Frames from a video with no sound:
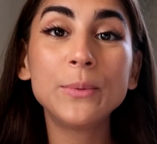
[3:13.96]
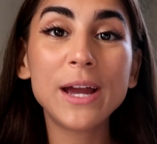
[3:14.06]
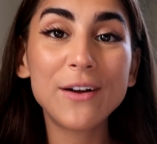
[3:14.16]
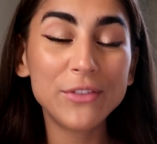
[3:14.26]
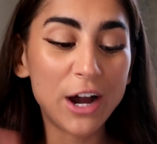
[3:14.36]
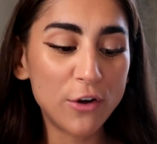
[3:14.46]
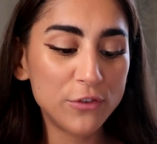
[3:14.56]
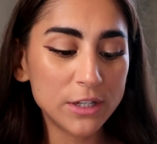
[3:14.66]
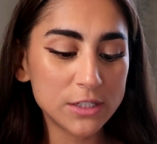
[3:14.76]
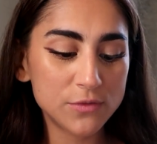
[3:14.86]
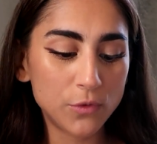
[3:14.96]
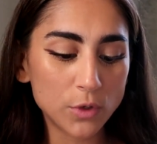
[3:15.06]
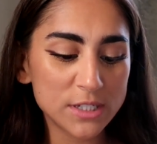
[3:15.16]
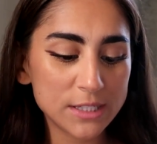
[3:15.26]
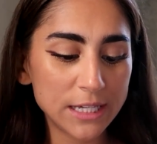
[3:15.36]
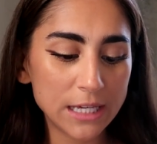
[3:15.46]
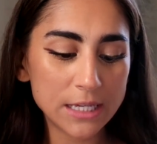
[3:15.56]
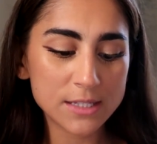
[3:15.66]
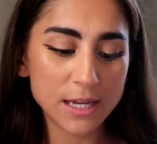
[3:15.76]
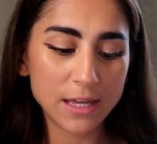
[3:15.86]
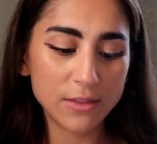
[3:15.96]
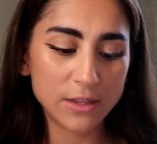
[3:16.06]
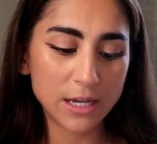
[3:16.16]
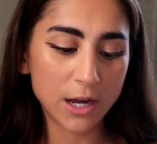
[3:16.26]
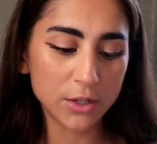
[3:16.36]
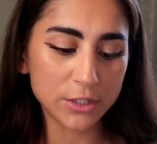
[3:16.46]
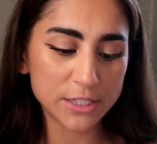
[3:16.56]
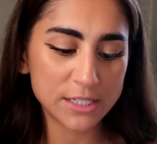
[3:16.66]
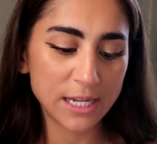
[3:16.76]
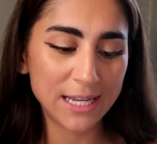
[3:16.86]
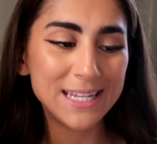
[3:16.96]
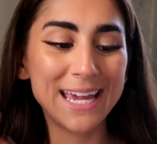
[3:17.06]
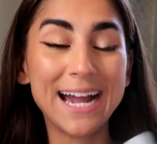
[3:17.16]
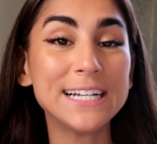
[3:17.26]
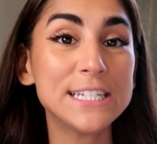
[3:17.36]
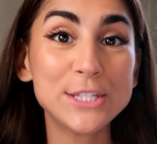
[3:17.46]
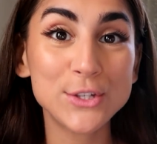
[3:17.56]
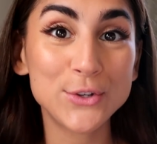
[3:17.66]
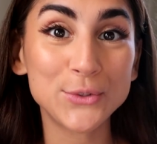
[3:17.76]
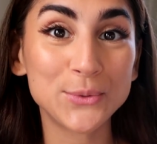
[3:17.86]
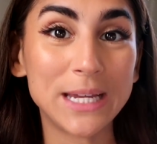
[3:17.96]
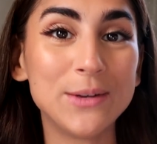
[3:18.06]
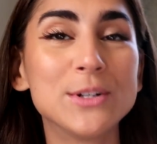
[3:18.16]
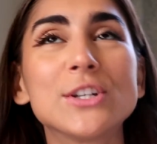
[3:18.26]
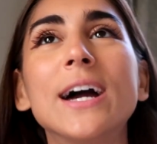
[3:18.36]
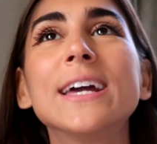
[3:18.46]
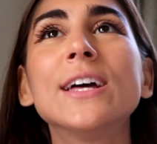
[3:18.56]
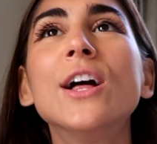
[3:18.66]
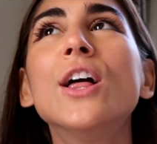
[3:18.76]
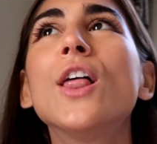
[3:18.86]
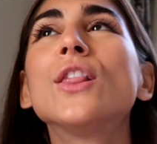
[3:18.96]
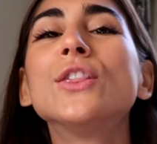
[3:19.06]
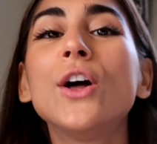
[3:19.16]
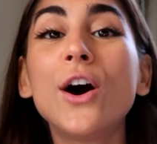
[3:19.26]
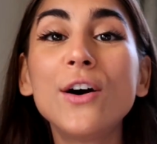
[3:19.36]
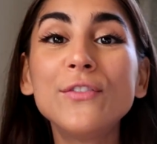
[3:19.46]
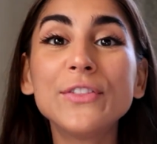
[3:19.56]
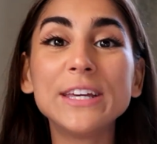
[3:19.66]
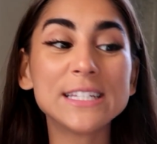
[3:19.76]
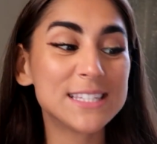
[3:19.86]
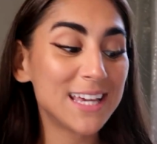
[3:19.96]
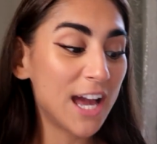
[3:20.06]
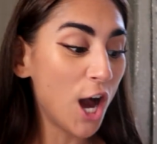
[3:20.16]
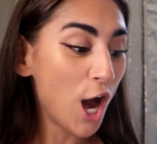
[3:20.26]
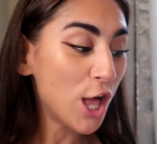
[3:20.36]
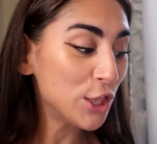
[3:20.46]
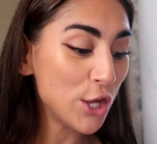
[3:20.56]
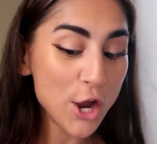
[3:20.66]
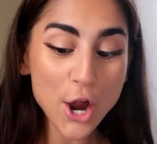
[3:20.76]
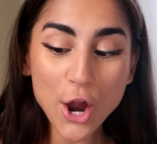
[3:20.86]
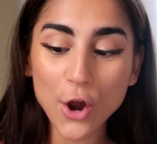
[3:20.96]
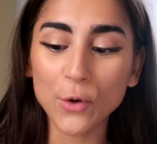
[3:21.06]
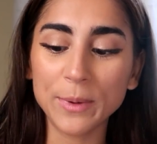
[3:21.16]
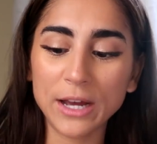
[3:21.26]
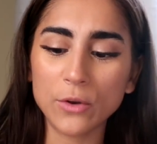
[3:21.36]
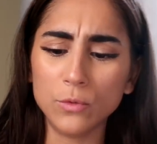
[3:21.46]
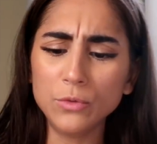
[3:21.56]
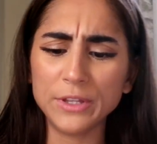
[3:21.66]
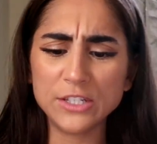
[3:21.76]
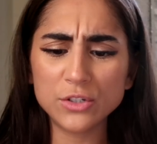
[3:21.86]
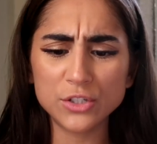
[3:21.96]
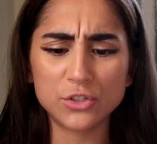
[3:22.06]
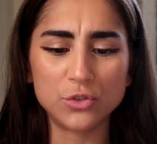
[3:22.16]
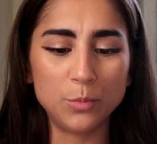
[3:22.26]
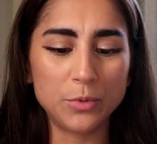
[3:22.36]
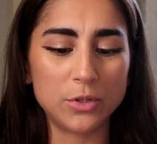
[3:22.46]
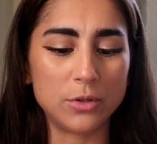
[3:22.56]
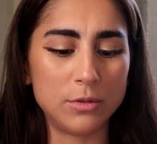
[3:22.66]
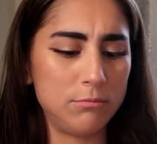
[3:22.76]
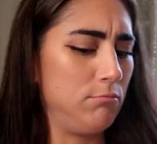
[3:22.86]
then we have the Alpha Lux Force leggings in the color Stained Cactus Green, which I love this color. Oh my god. Oh, these are super...